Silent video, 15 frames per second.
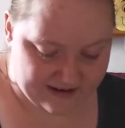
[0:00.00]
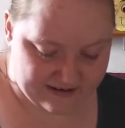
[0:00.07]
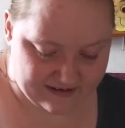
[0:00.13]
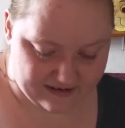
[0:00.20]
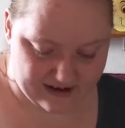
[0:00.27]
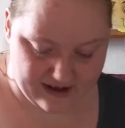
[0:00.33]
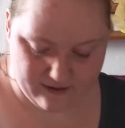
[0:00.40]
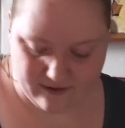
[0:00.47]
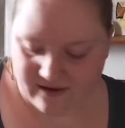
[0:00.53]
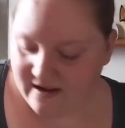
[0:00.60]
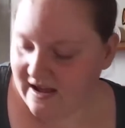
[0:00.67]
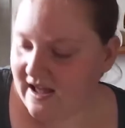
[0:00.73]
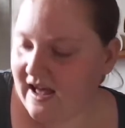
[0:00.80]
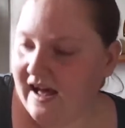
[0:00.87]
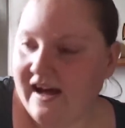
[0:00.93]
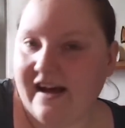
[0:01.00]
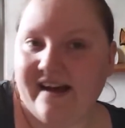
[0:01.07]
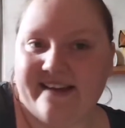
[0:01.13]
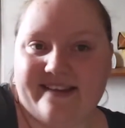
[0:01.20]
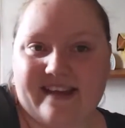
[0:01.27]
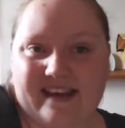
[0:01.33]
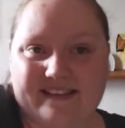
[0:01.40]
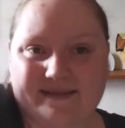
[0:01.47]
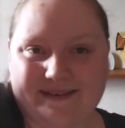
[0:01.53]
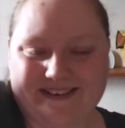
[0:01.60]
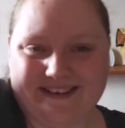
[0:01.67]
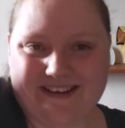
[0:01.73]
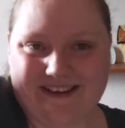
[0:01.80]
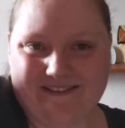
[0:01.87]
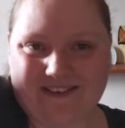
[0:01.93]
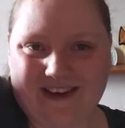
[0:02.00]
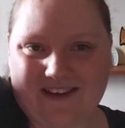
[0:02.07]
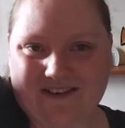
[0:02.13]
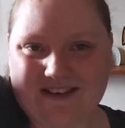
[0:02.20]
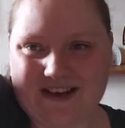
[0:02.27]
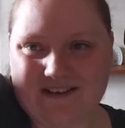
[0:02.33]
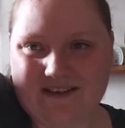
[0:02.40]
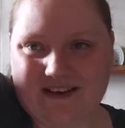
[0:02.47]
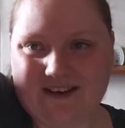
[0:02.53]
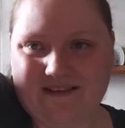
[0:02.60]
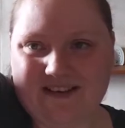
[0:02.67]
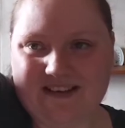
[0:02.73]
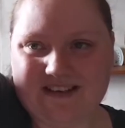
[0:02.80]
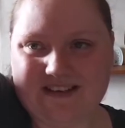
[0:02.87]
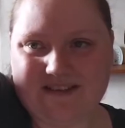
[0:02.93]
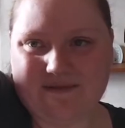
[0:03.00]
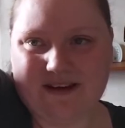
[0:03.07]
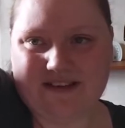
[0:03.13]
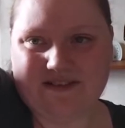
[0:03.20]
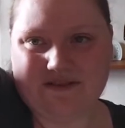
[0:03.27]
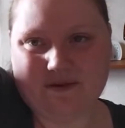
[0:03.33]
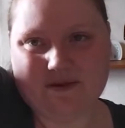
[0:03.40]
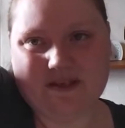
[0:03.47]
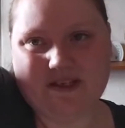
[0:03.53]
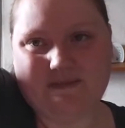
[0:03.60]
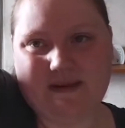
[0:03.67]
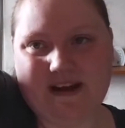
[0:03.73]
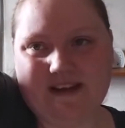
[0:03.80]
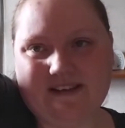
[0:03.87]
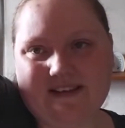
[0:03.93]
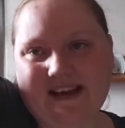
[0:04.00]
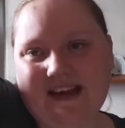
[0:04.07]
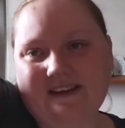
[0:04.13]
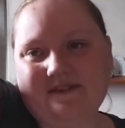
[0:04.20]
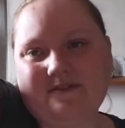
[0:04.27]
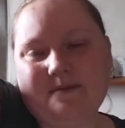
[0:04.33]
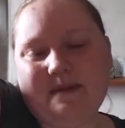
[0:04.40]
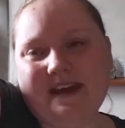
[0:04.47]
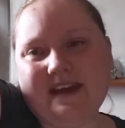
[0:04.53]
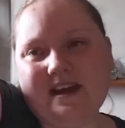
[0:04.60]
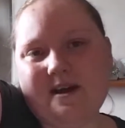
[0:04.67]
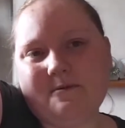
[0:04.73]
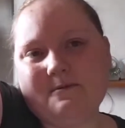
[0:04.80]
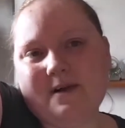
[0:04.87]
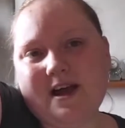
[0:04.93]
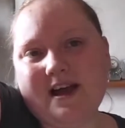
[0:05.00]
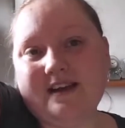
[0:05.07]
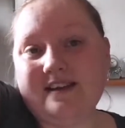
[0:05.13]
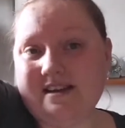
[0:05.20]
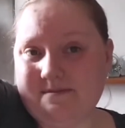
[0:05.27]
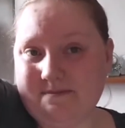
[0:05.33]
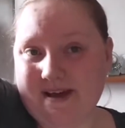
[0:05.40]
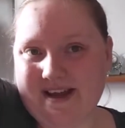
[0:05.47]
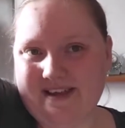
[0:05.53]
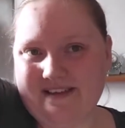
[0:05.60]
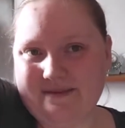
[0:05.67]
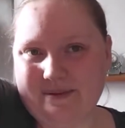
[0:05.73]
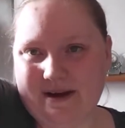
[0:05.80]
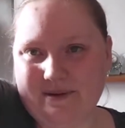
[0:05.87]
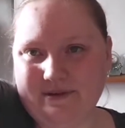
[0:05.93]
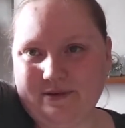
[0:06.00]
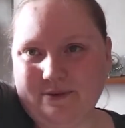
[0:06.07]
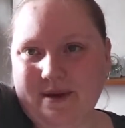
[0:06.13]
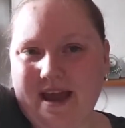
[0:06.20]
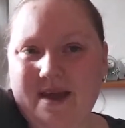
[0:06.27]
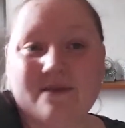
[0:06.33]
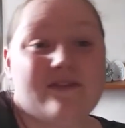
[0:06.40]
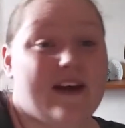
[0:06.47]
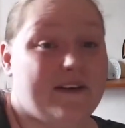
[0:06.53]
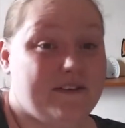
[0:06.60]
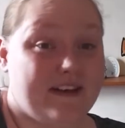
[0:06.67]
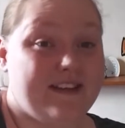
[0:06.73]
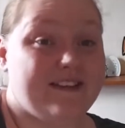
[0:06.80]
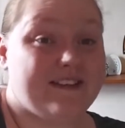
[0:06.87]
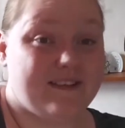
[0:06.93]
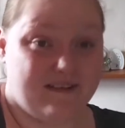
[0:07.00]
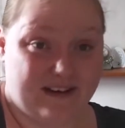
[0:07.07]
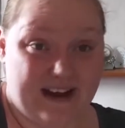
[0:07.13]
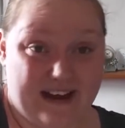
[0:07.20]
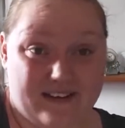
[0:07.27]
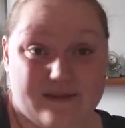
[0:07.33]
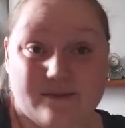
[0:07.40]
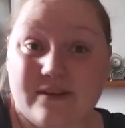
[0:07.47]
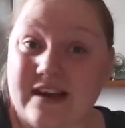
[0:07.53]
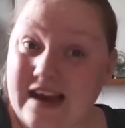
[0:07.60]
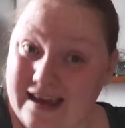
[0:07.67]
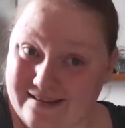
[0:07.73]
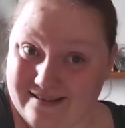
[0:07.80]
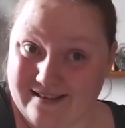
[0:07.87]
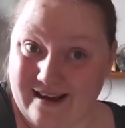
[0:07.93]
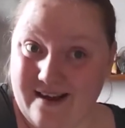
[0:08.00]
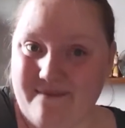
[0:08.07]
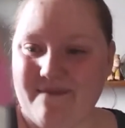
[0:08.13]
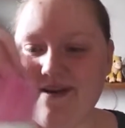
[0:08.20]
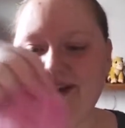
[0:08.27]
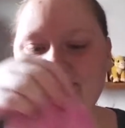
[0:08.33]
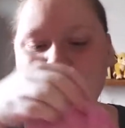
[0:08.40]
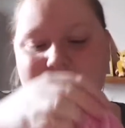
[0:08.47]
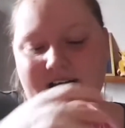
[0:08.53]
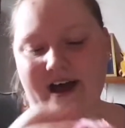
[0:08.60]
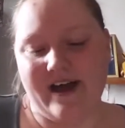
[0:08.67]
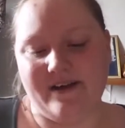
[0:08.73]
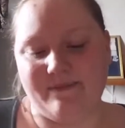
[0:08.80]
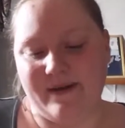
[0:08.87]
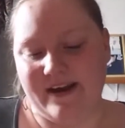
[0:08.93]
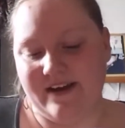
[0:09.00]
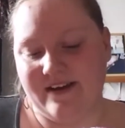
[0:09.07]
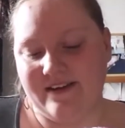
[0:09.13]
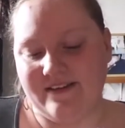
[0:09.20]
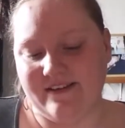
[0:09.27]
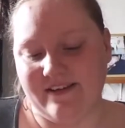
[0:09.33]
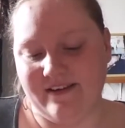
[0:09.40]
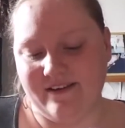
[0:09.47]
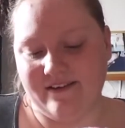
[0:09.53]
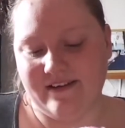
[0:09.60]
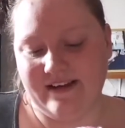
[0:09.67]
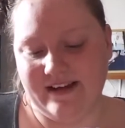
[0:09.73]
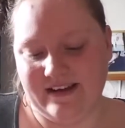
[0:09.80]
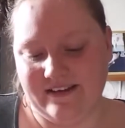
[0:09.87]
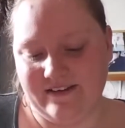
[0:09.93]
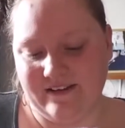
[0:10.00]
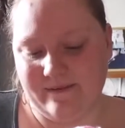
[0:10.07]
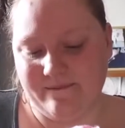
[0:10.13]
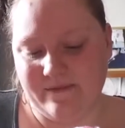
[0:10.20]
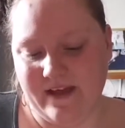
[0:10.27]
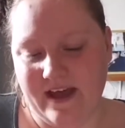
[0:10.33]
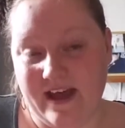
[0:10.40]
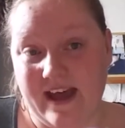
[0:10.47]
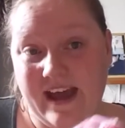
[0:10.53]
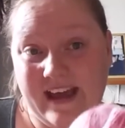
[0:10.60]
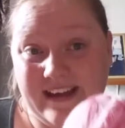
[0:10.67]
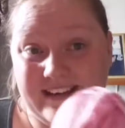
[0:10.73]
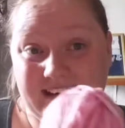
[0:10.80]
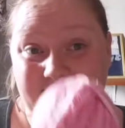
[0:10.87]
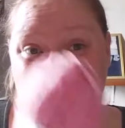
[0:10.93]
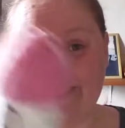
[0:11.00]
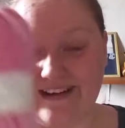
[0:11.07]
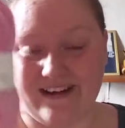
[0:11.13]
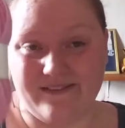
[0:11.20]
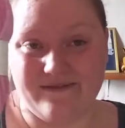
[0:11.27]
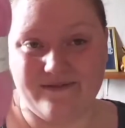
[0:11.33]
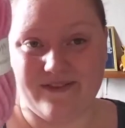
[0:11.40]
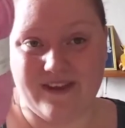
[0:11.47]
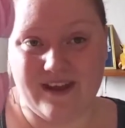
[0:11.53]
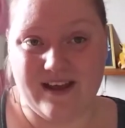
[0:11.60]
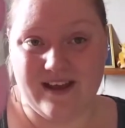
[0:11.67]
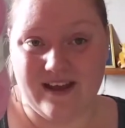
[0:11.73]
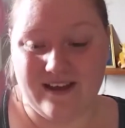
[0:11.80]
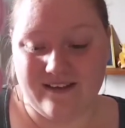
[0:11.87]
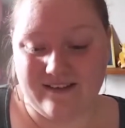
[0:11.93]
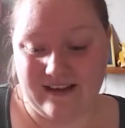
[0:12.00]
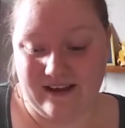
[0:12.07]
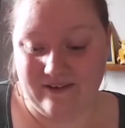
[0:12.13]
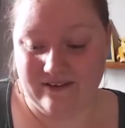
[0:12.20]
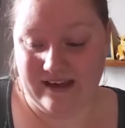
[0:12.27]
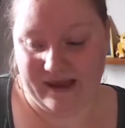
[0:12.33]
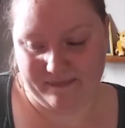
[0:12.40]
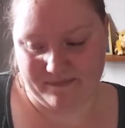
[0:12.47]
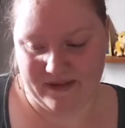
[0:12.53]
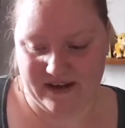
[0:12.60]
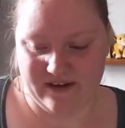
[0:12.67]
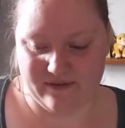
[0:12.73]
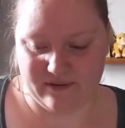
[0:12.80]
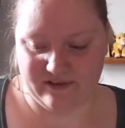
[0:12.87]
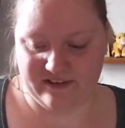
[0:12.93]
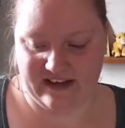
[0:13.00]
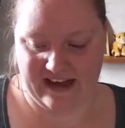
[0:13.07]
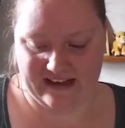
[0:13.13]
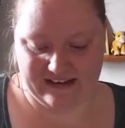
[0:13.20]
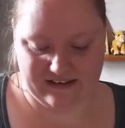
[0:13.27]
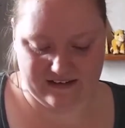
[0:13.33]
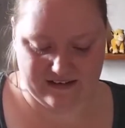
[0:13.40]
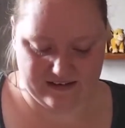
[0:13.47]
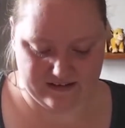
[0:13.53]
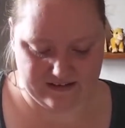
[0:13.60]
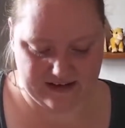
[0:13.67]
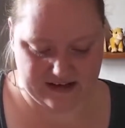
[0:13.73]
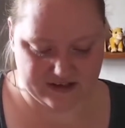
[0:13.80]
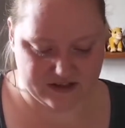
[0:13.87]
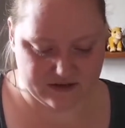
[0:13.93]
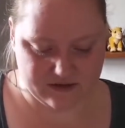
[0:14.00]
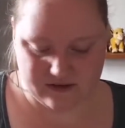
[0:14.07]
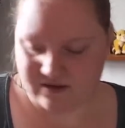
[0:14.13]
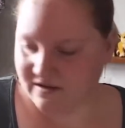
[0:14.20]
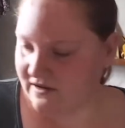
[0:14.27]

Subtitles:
ready to go, this, which I don't think I've shown you, which is the West Yorkshire Spinners in Flamingo. Didn't buy this while I was away. Found it in the suitcase from the last time I'd been to Lincolnshire at Easter. So yeah, another one to add into the stash.